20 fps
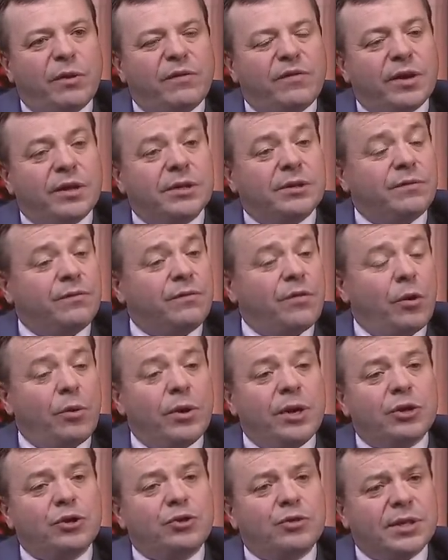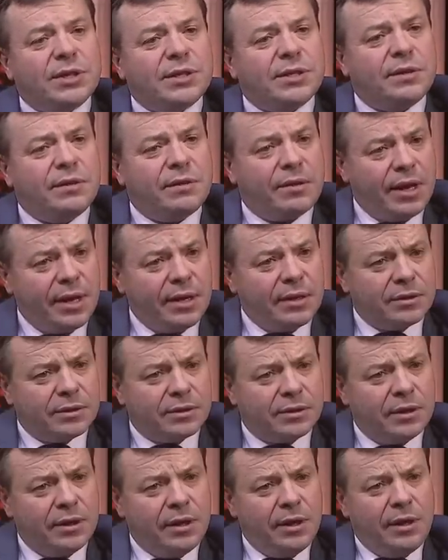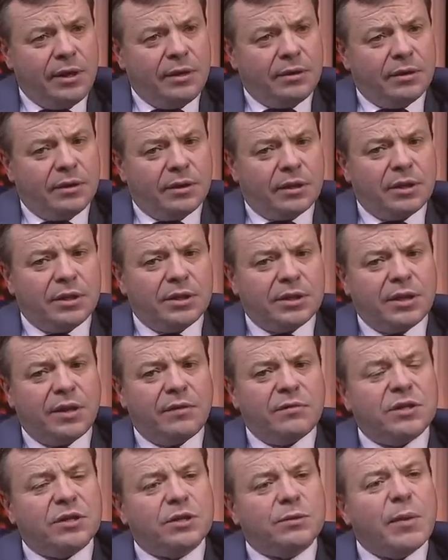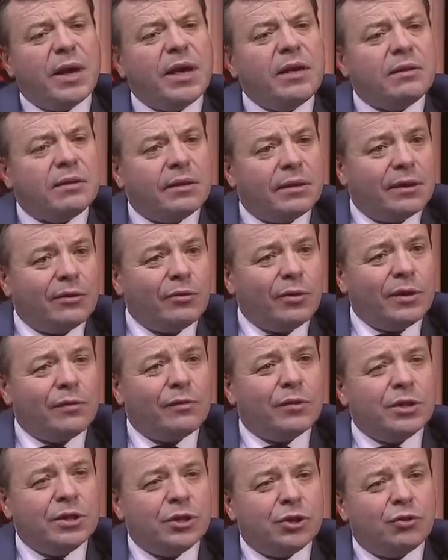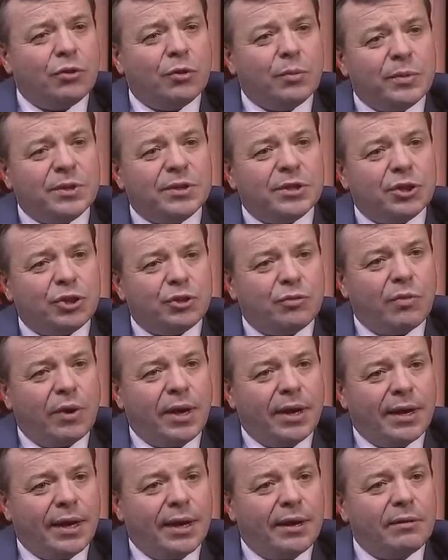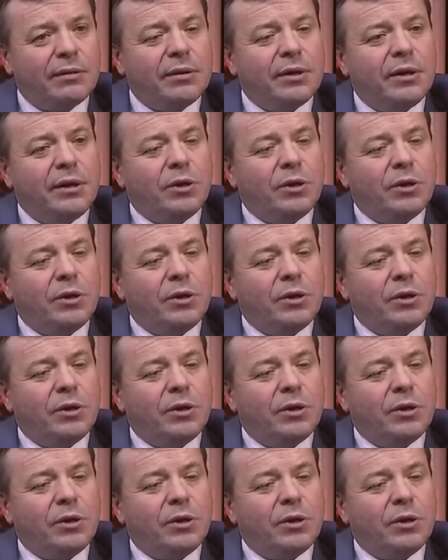We found some very interesting things that the Conservatives may think they're in a very strong position right now.